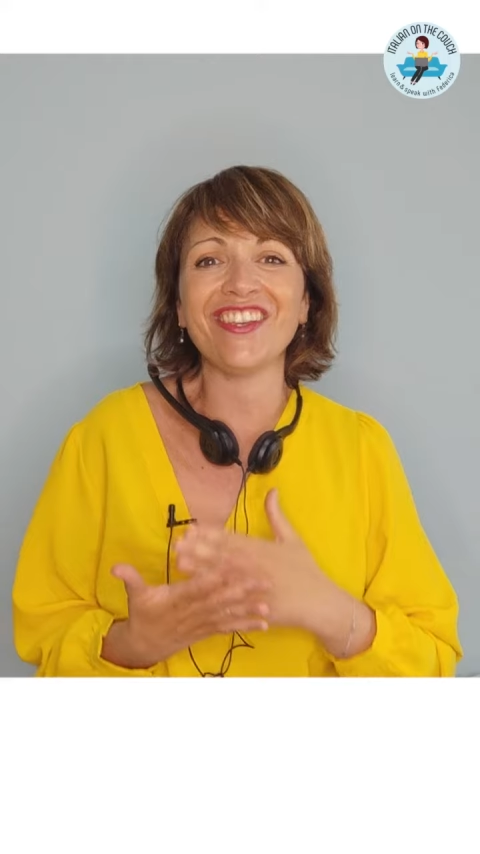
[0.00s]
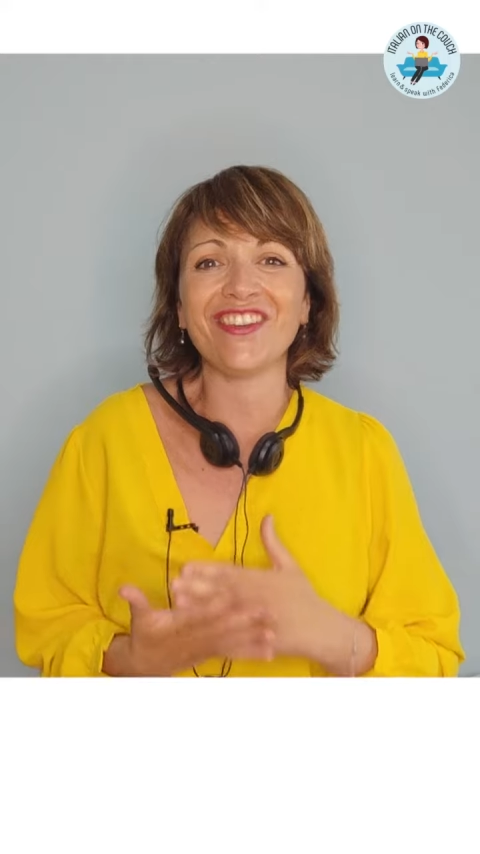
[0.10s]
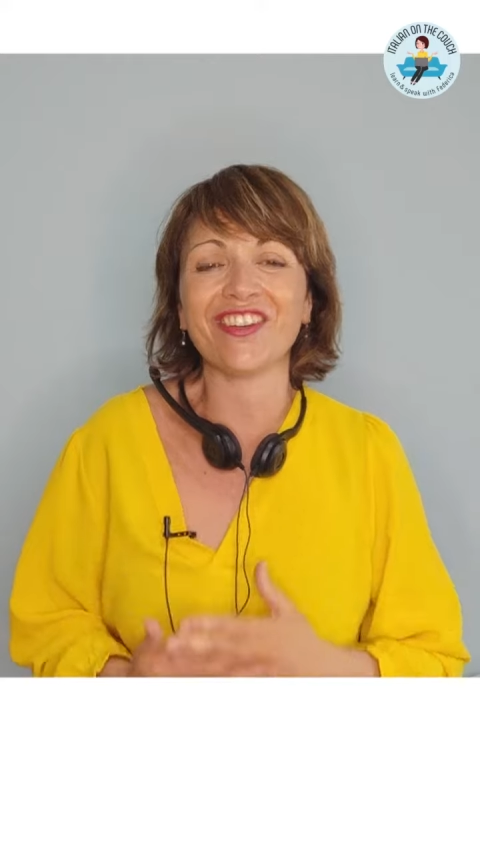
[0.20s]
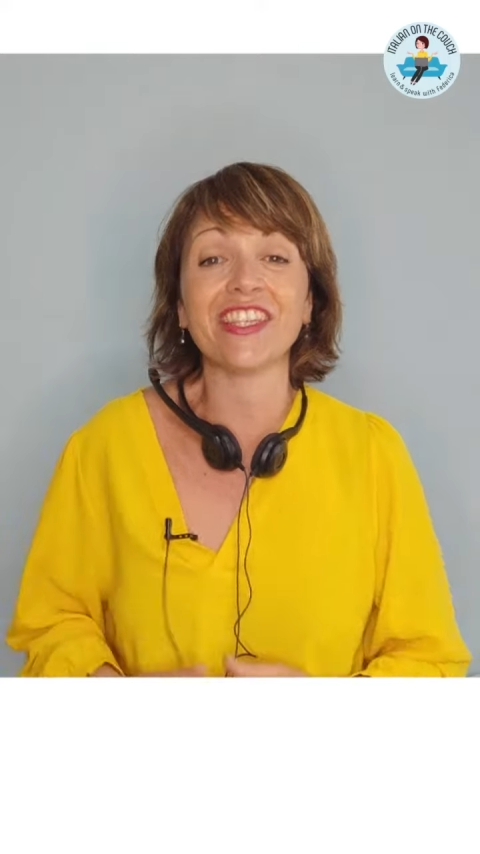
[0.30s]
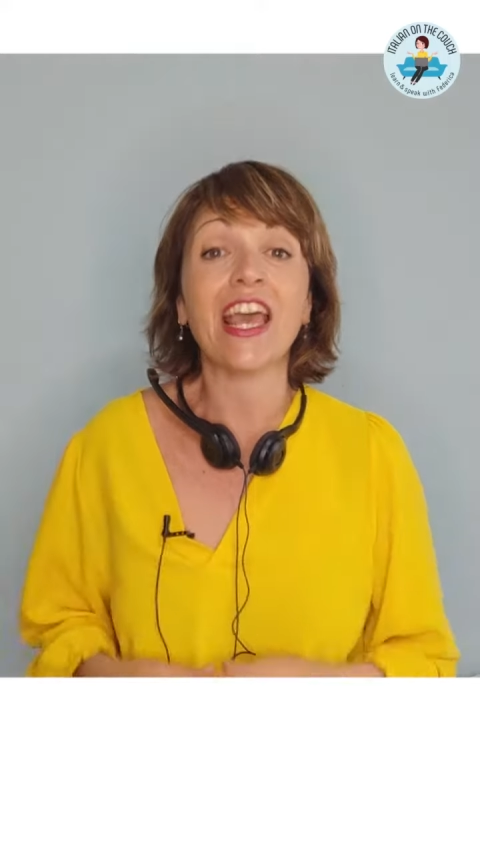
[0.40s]

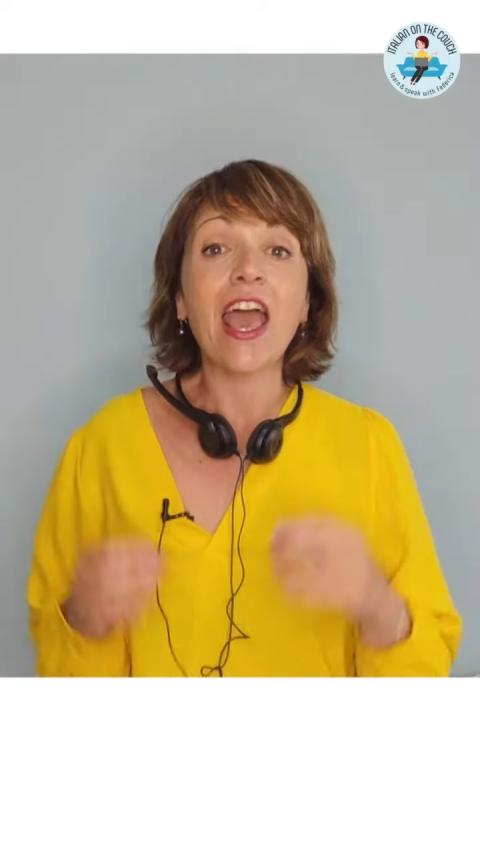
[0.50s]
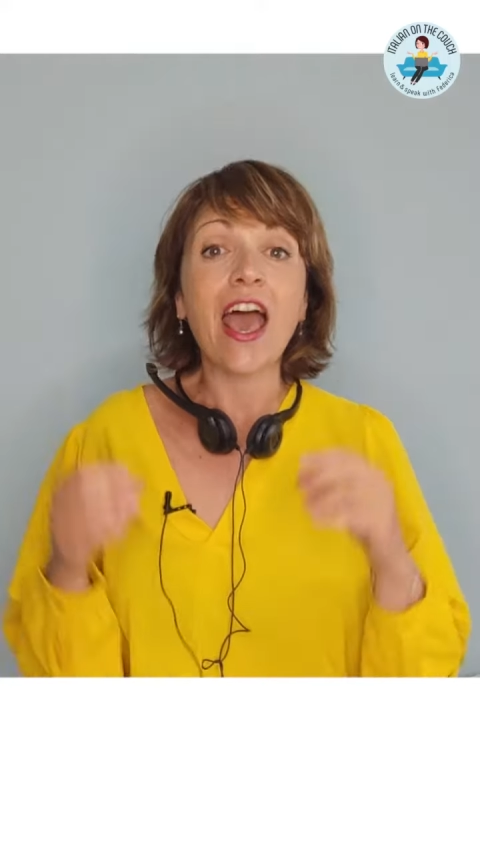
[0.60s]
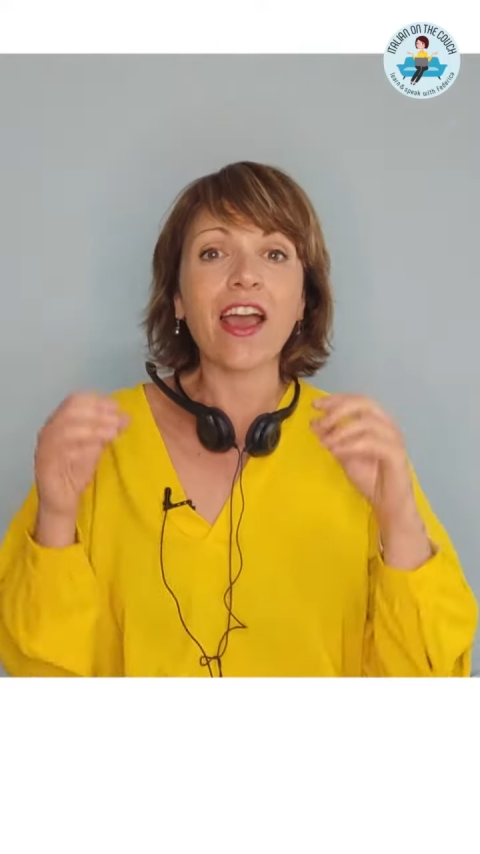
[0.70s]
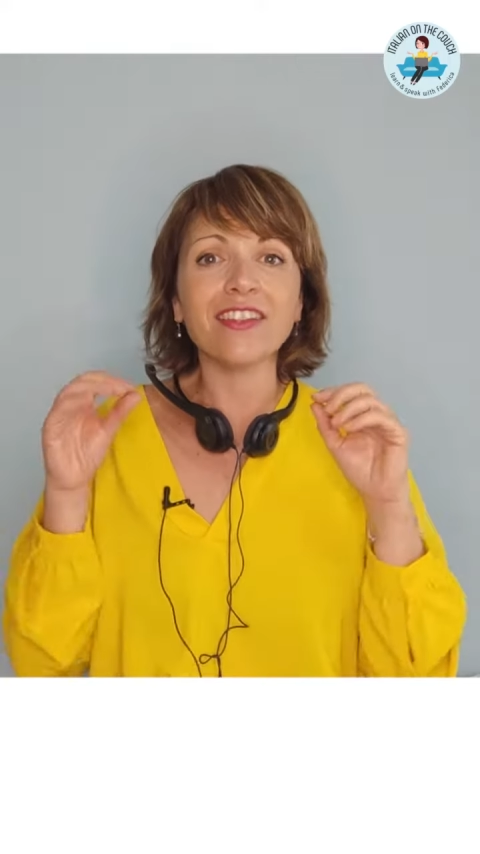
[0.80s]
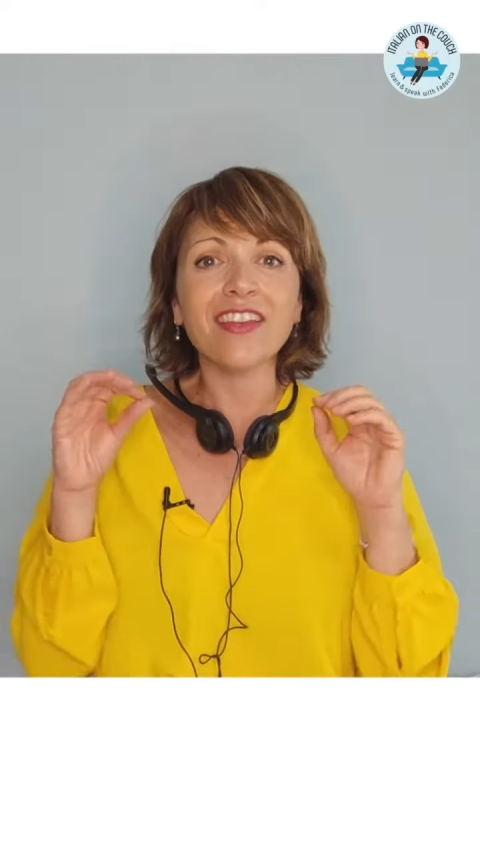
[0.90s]
years
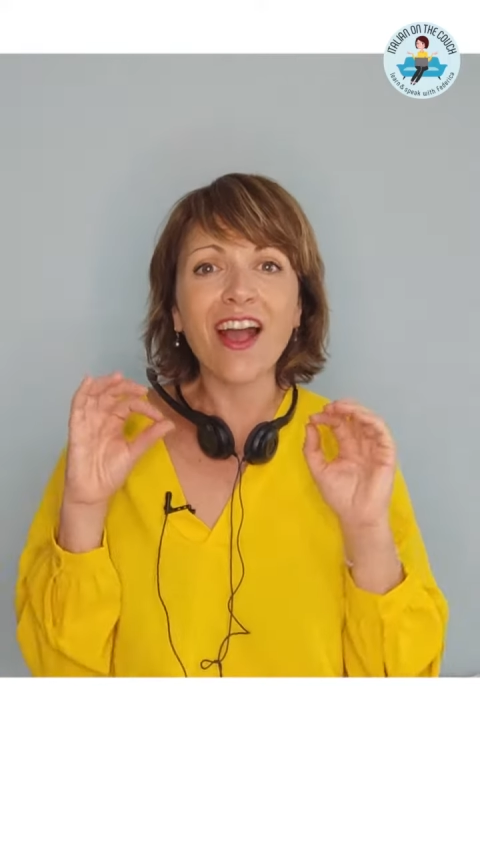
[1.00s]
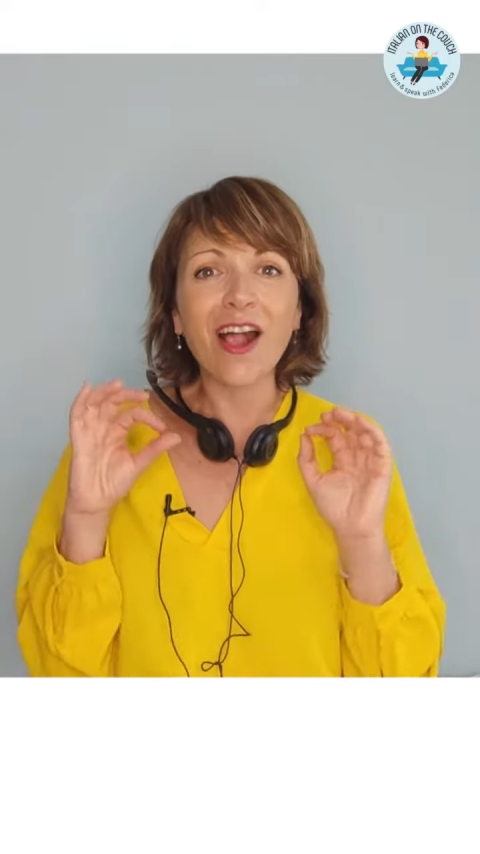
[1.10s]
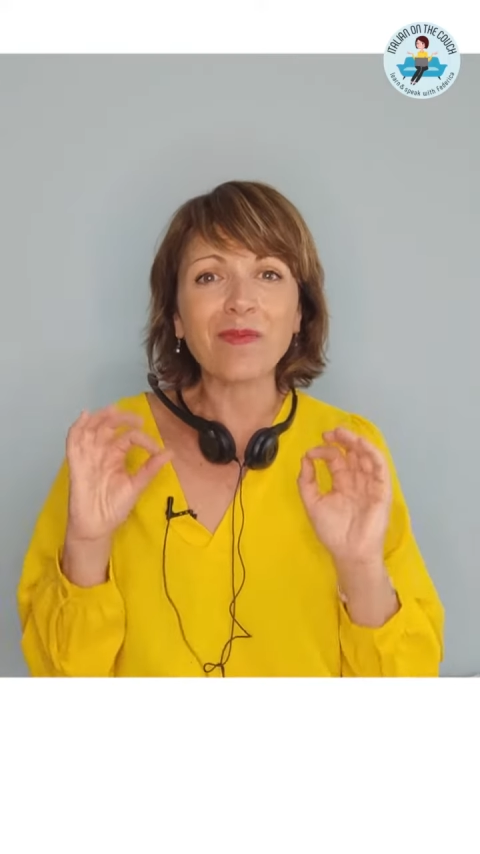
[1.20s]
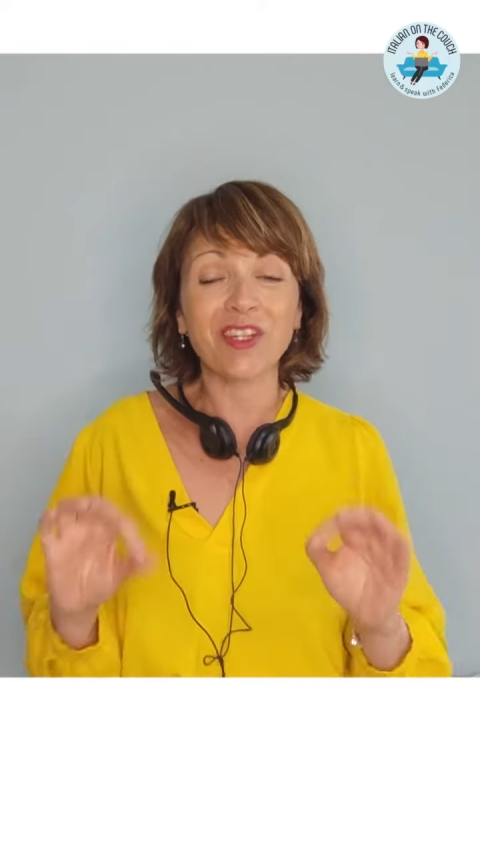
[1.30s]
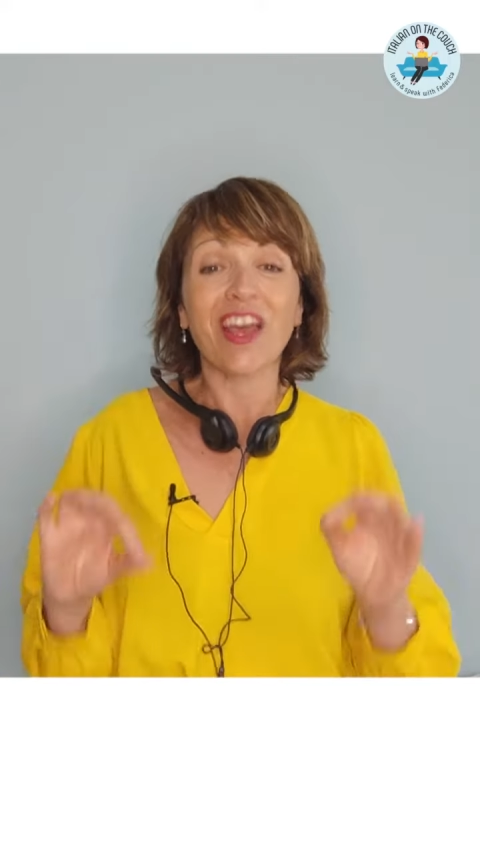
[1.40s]
and
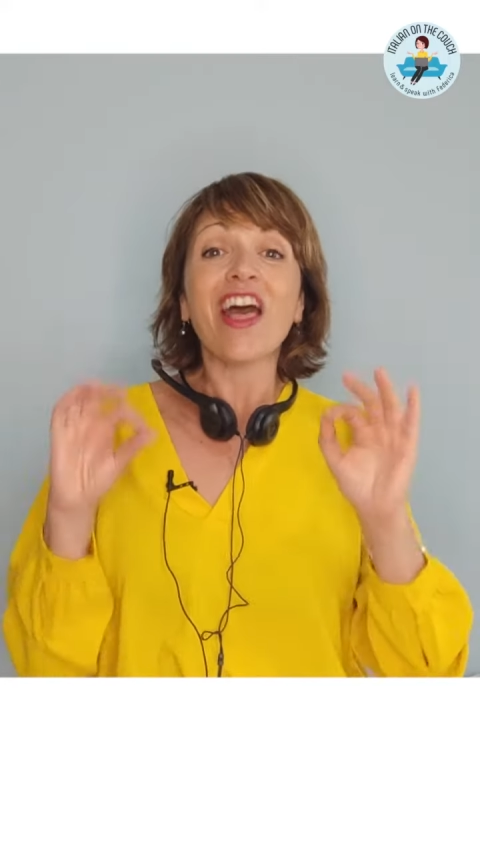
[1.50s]
helped